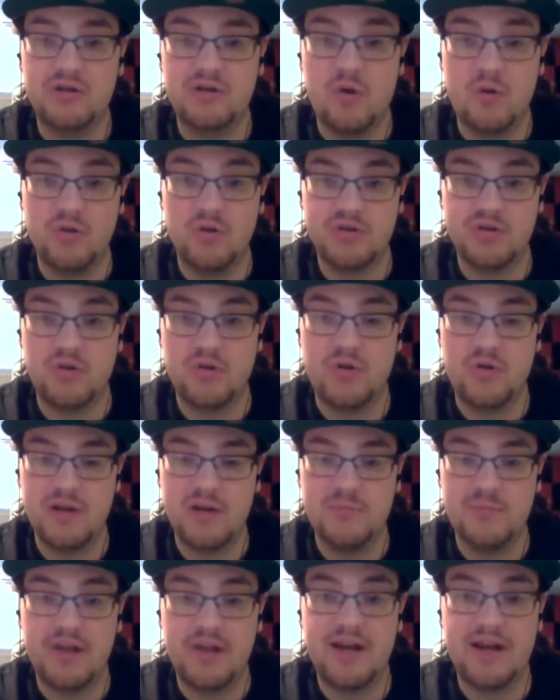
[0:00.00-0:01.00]
goal
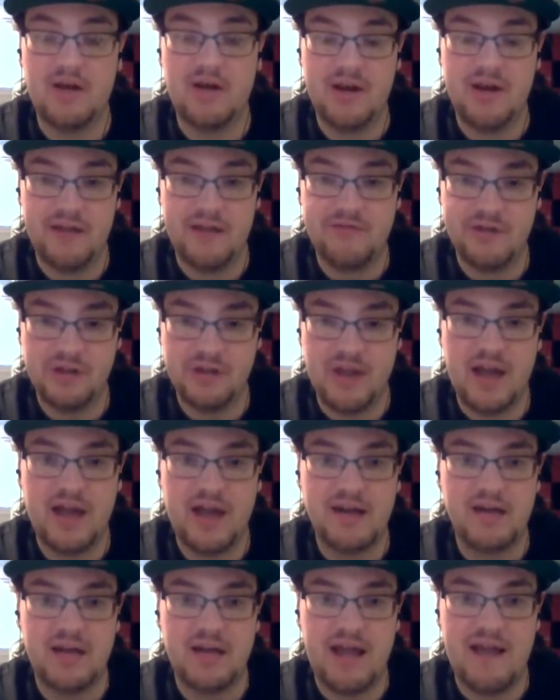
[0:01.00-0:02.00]
scoring player on every
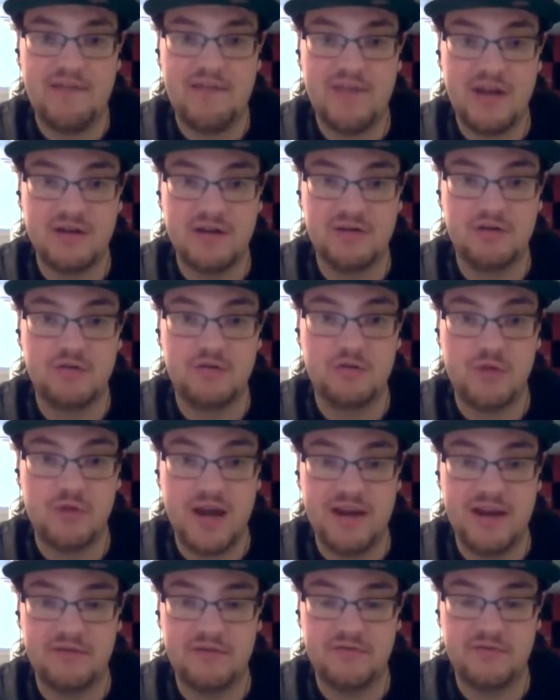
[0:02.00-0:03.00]
line, and then
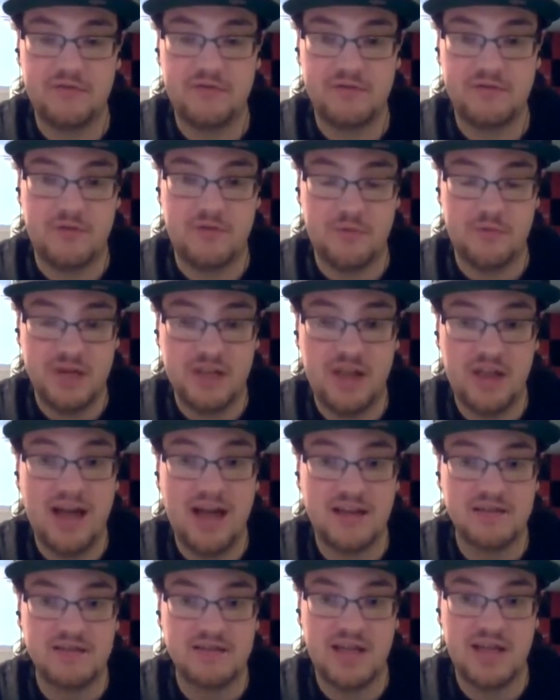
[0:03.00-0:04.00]
grit for three
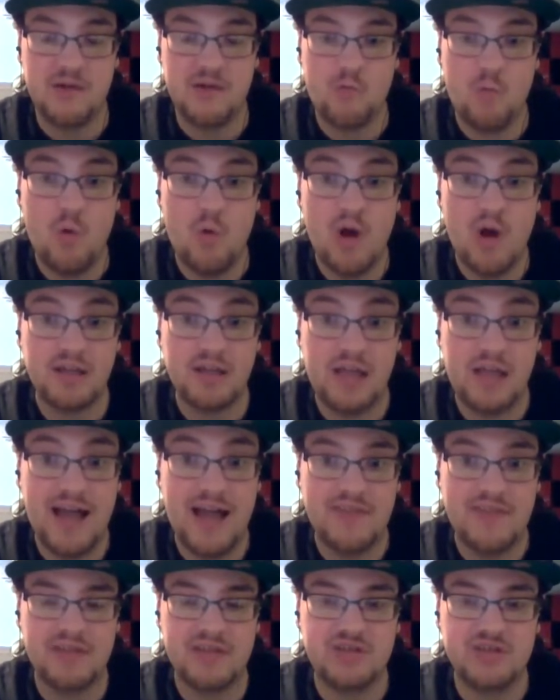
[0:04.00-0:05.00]
lines, and one
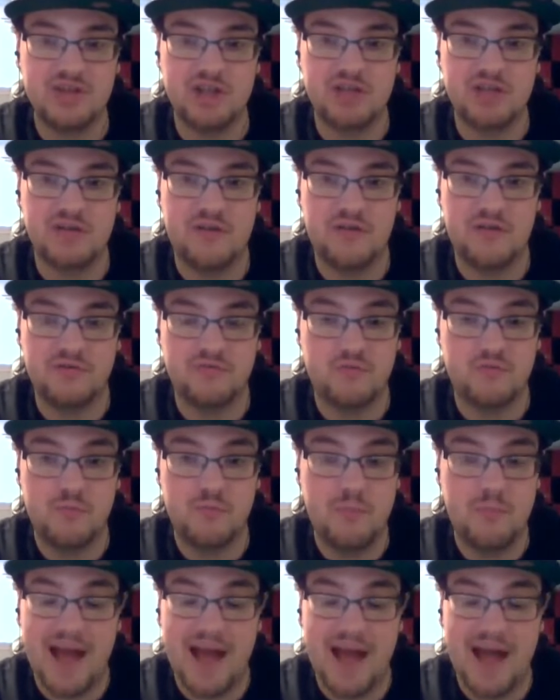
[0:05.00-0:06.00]
line that's just
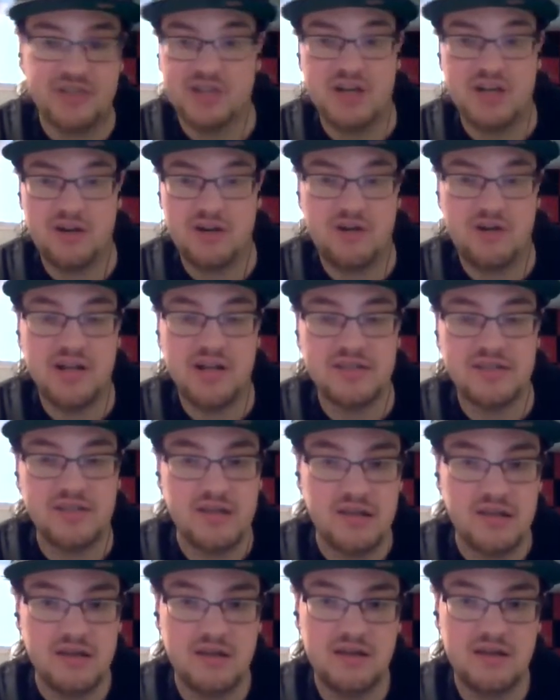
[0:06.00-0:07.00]
batshit
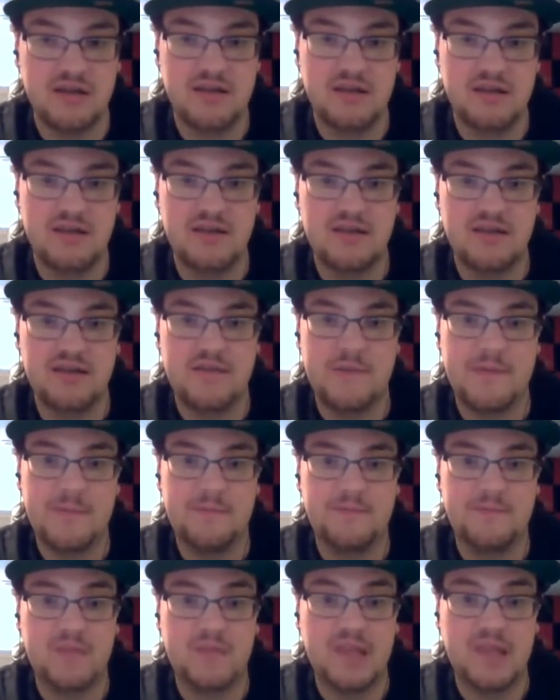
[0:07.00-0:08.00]
crazy.
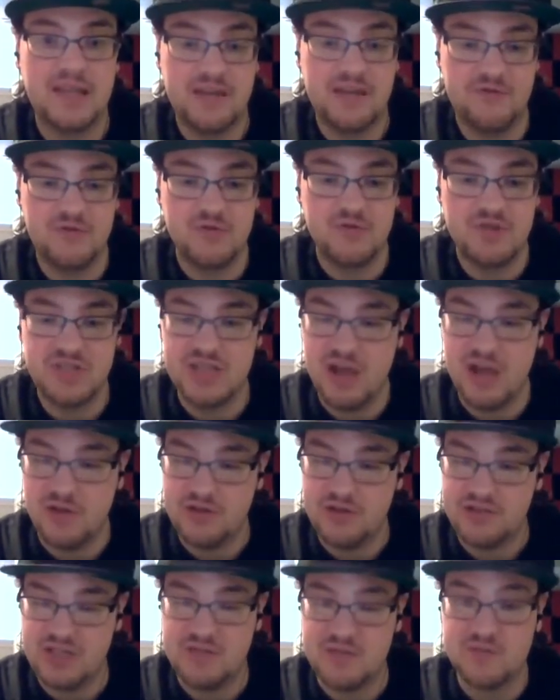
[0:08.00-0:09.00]
Like if you see how
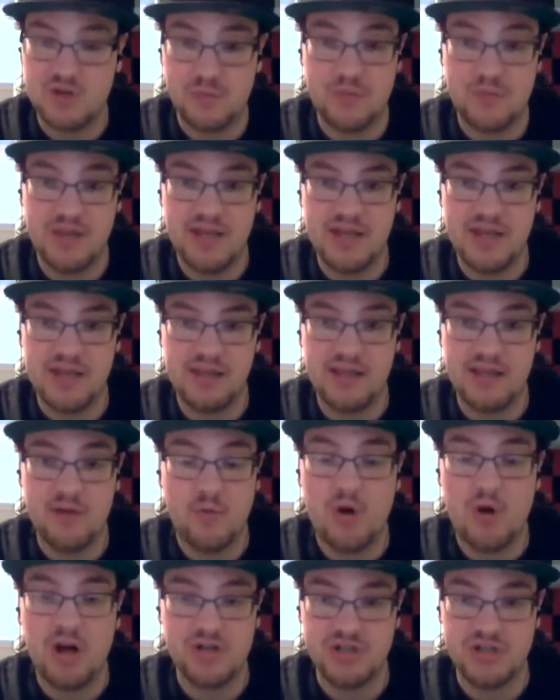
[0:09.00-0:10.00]
the teams are playing it, like
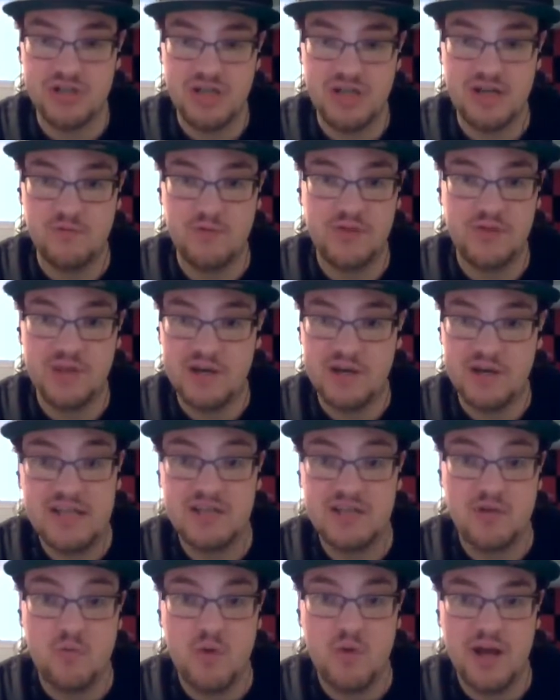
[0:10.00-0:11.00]
Washington, when they need
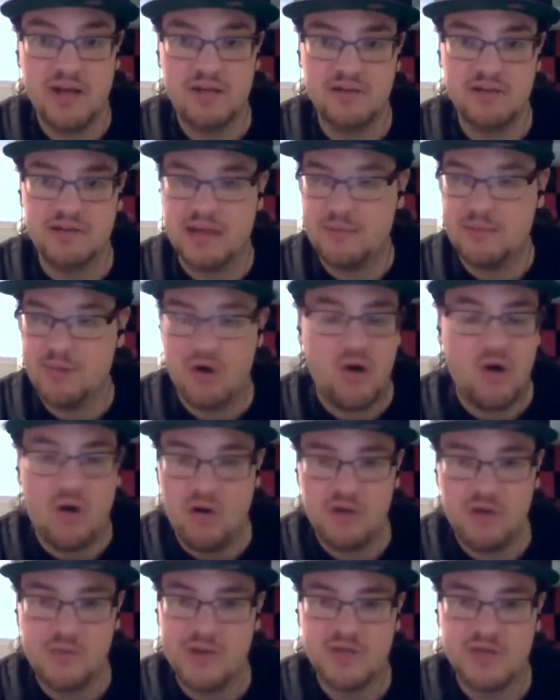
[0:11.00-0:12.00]
to win, they put
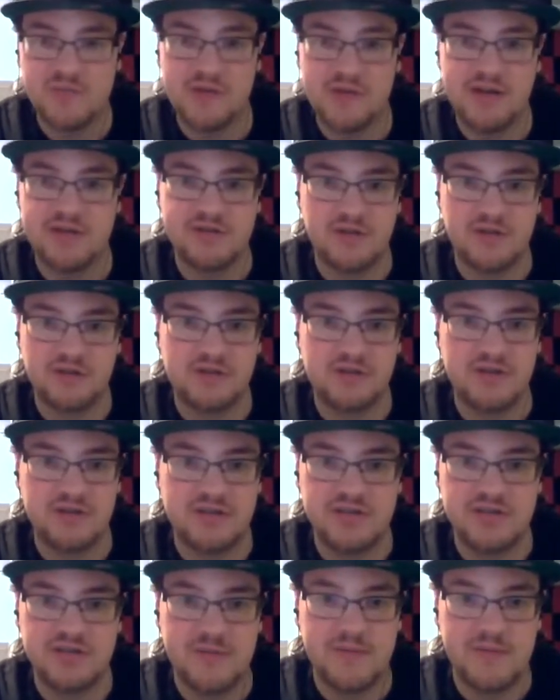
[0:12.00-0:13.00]
all their best players out there at
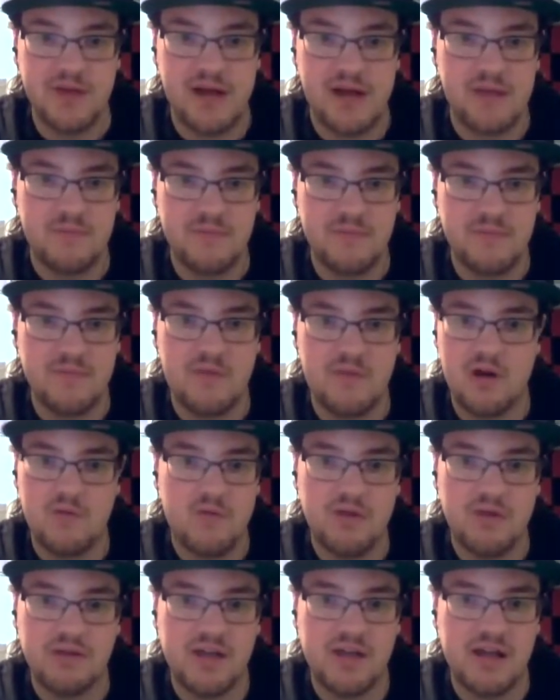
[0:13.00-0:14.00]
the same time on
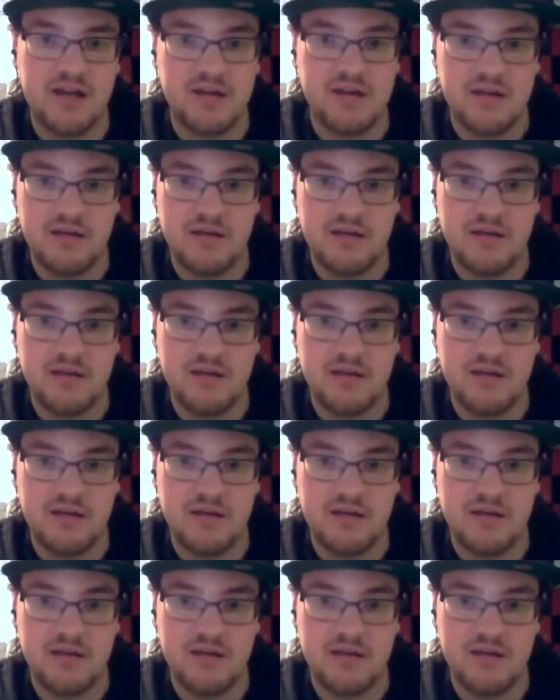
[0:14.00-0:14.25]
one line.